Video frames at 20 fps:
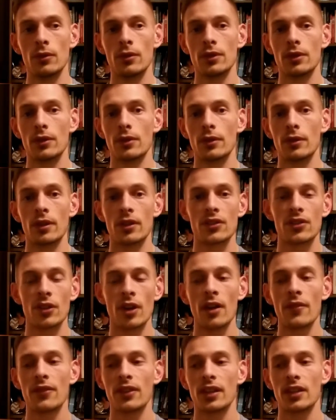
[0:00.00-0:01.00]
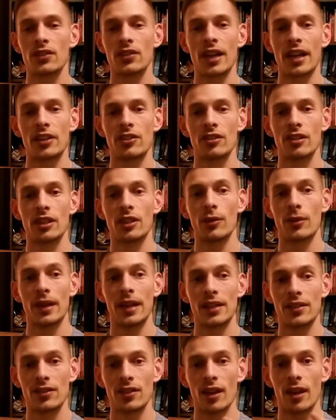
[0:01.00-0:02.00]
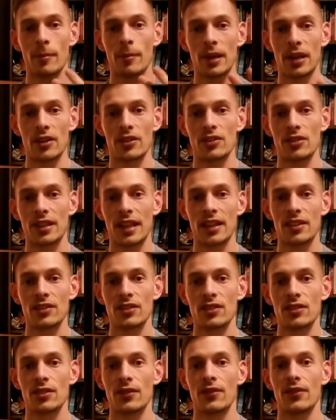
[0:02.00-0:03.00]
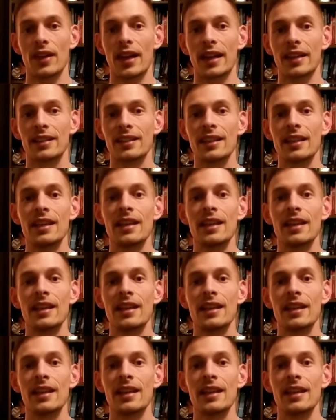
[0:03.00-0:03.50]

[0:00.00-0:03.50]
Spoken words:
your esophagus actually creates a peristalsis effect,